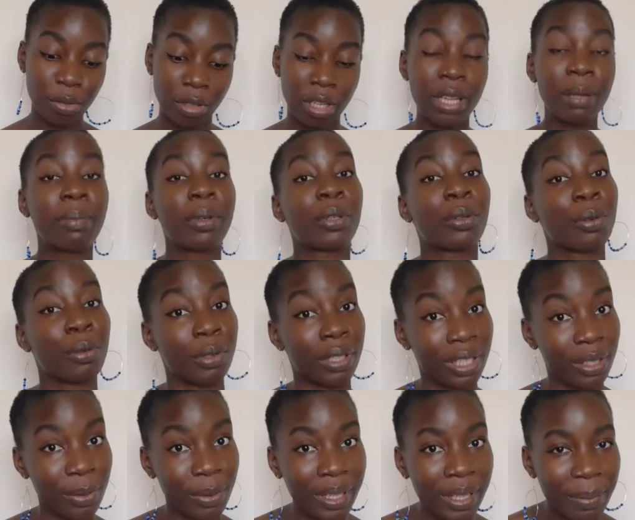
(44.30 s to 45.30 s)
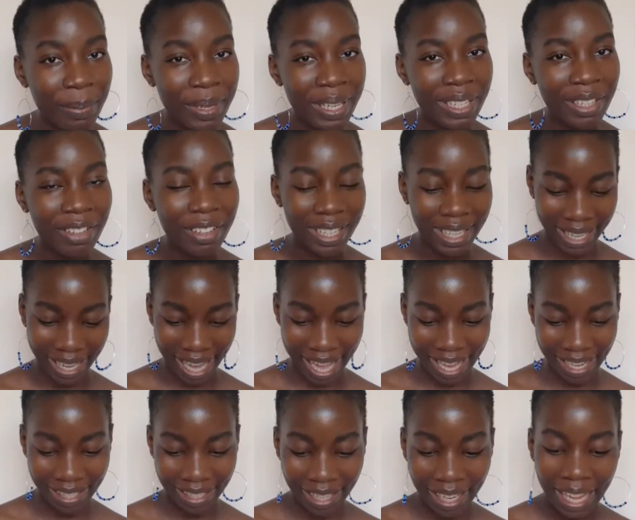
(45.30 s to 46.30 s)
trip, according to Wikipedia
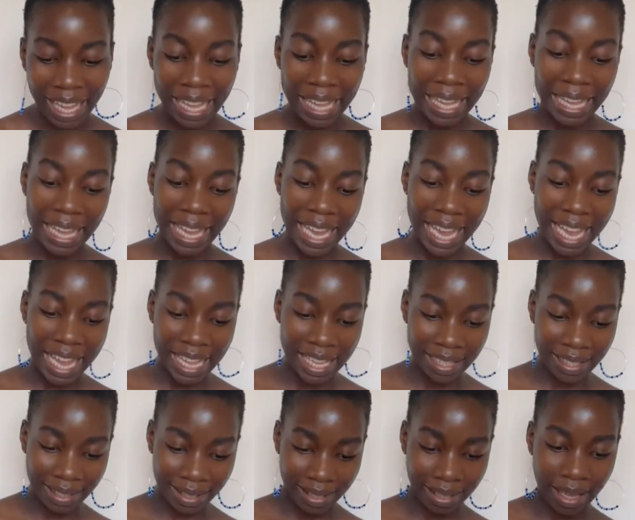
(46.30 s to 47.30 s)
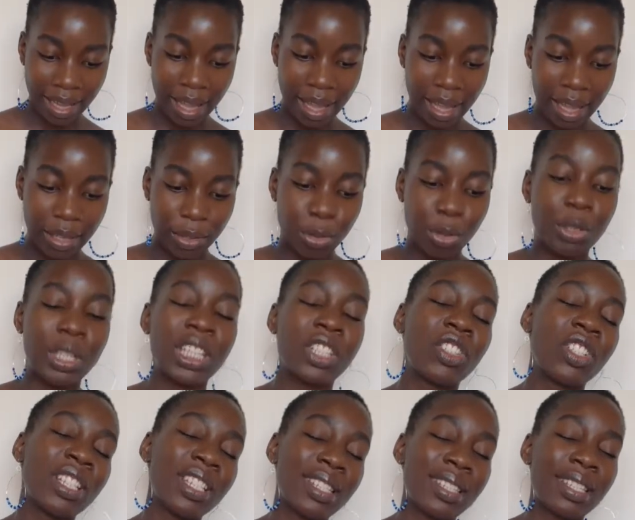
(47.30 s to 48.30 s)
again, is
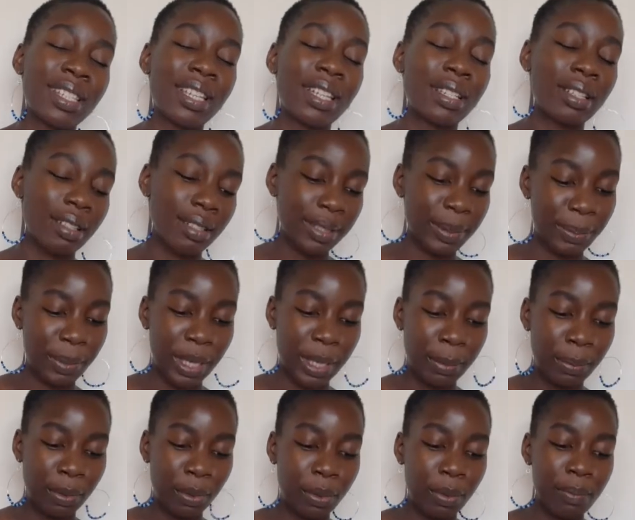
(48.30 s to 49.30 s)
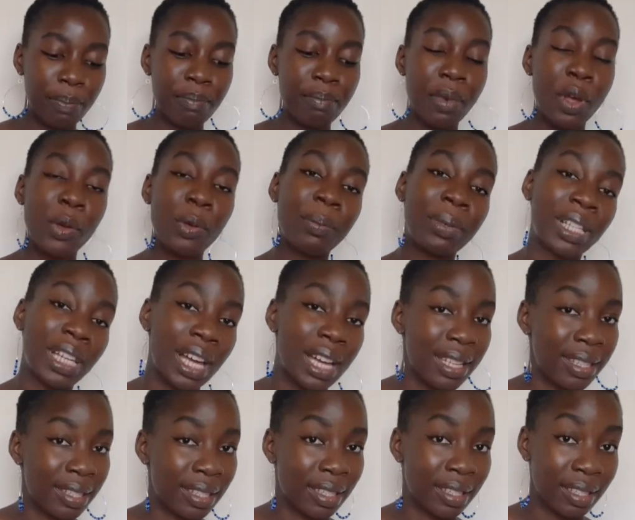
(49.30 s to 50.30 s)
traditionally seen as people
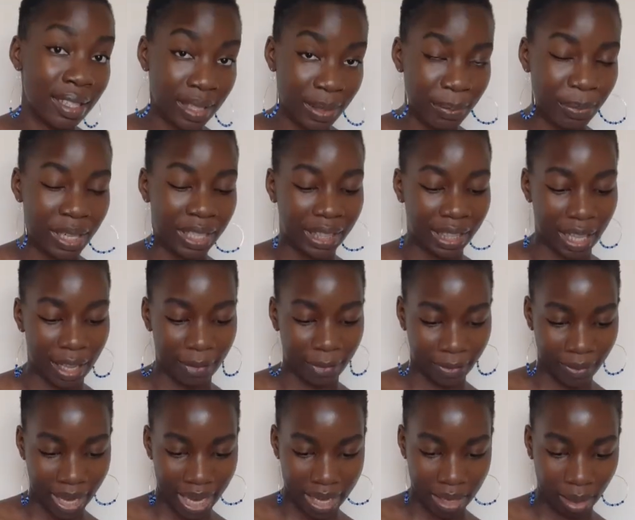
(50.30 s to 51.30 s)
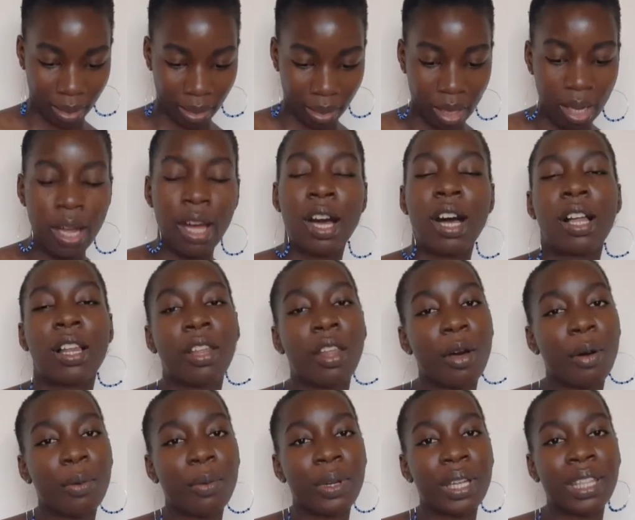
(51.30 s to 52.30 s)
mobilising to spread their faith,
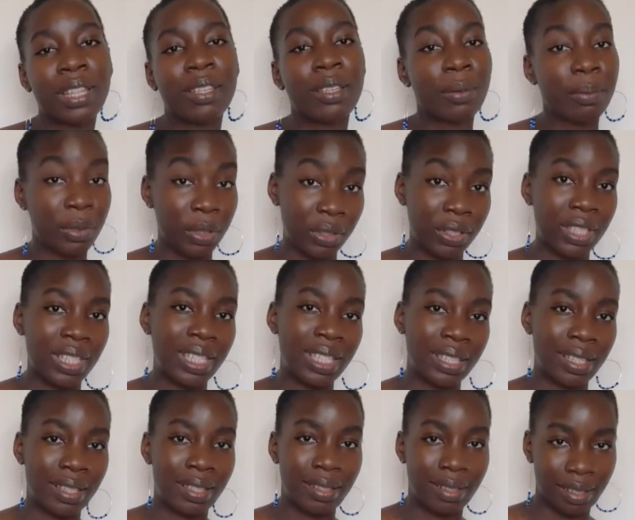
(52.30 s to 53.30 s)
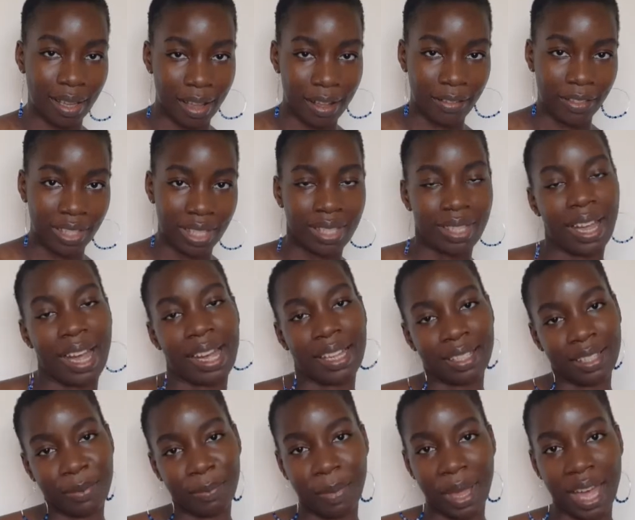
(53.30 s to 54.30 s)
along with community service
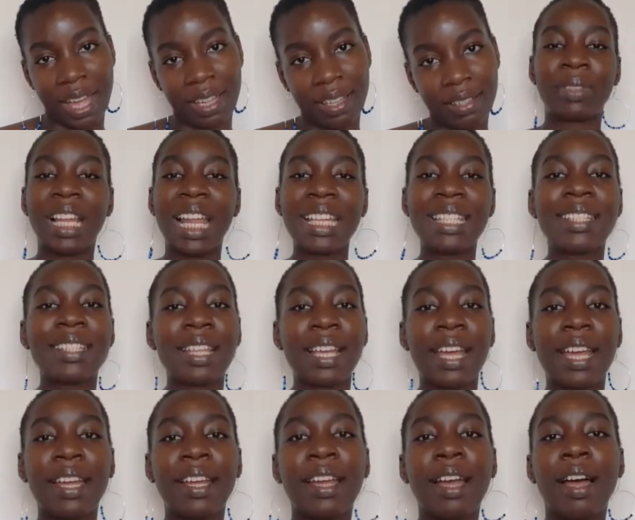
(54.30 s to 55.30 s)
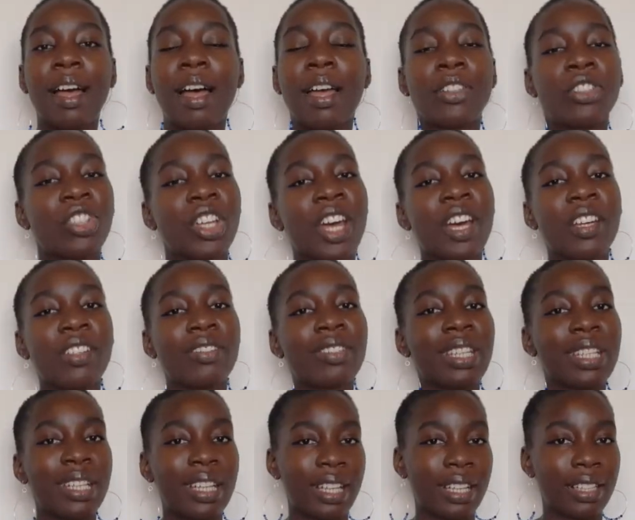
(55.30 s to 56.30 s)
aspect. Let's say a church
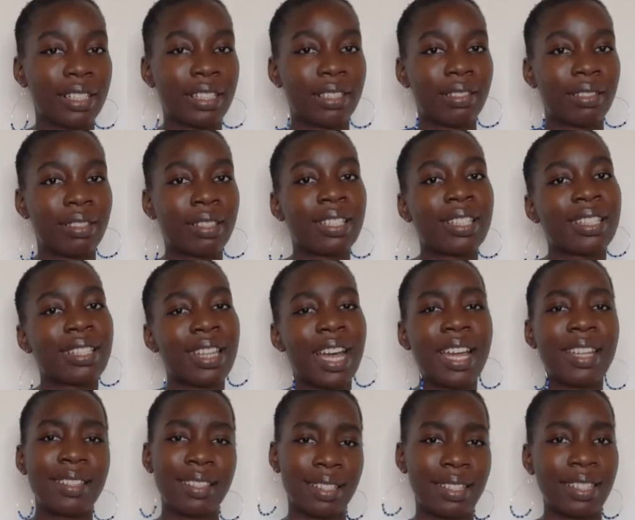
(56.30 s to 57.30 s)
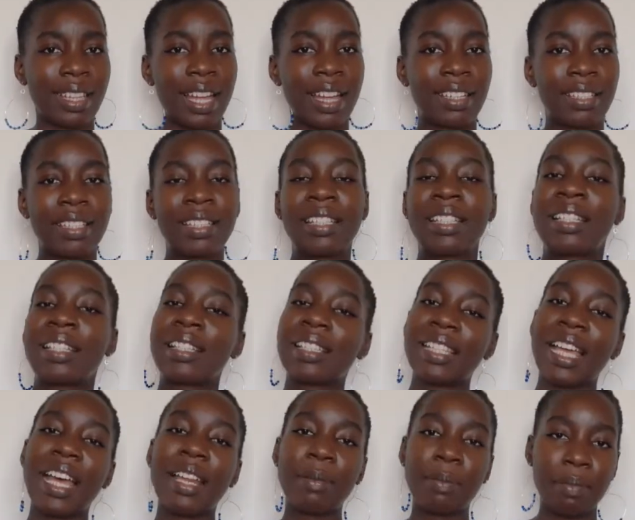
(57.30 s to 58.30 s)
in England decides to send
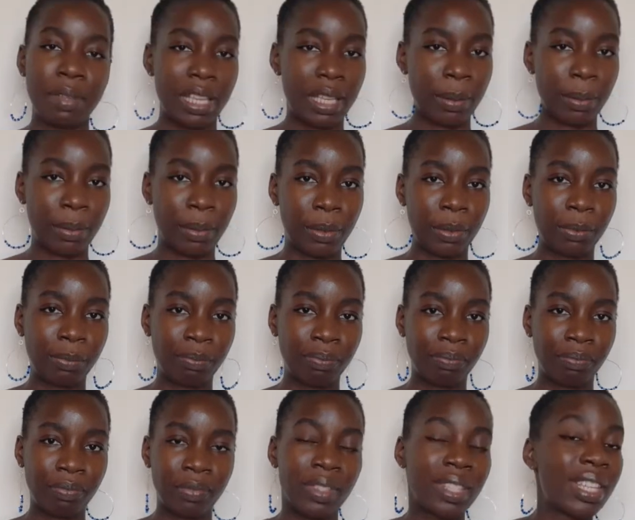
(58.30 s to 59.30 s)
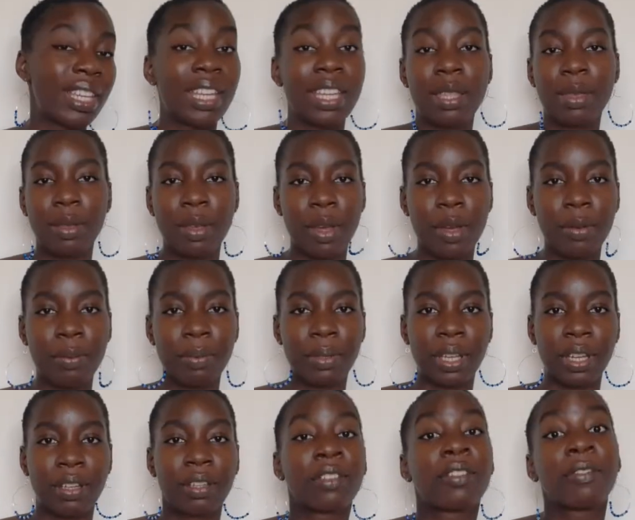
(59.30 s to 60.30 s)
10 people to
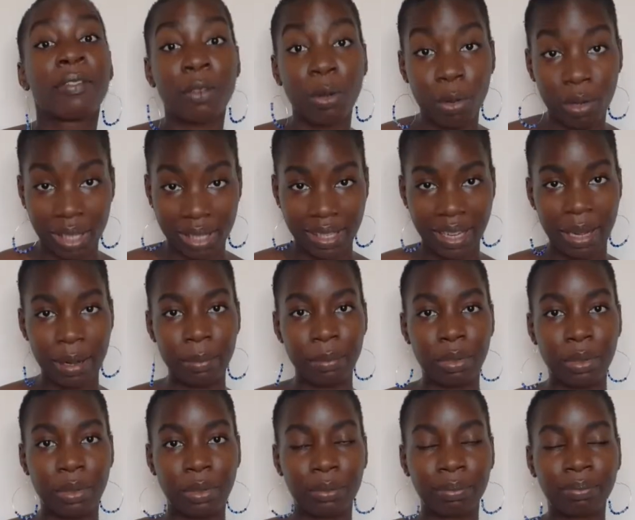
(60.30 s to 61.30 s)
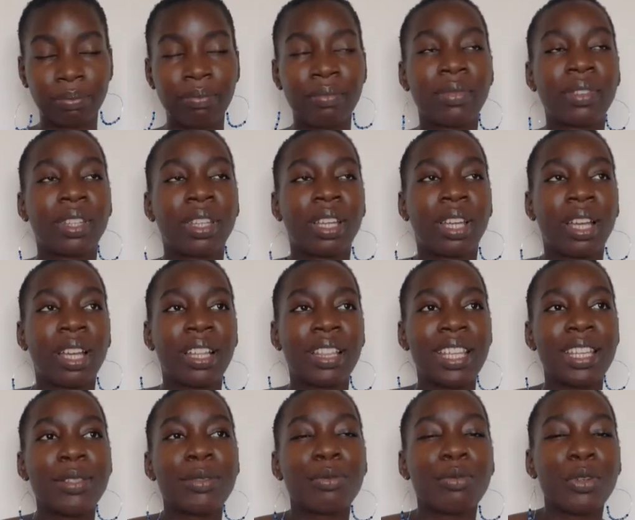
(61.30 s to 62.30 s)
Ethiopia, for example.
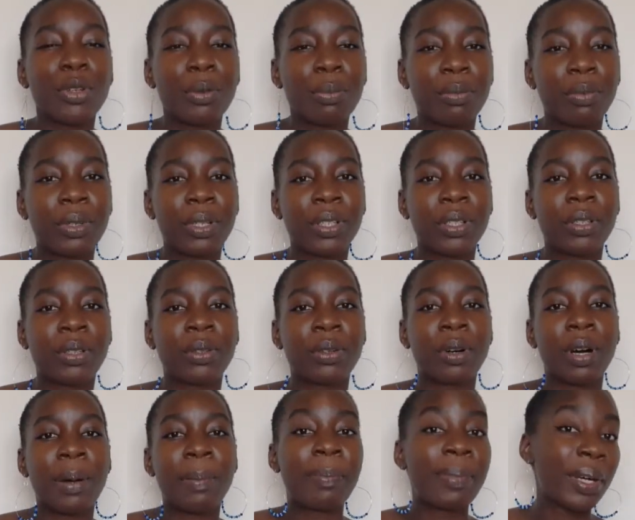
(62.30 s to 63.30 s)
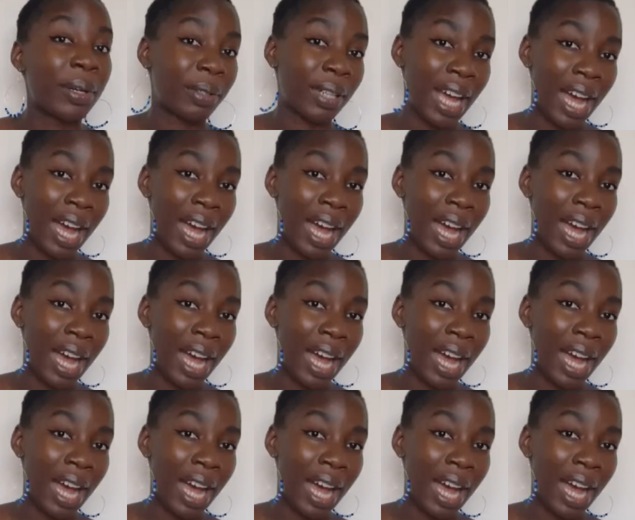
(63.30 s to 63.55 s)
This group will build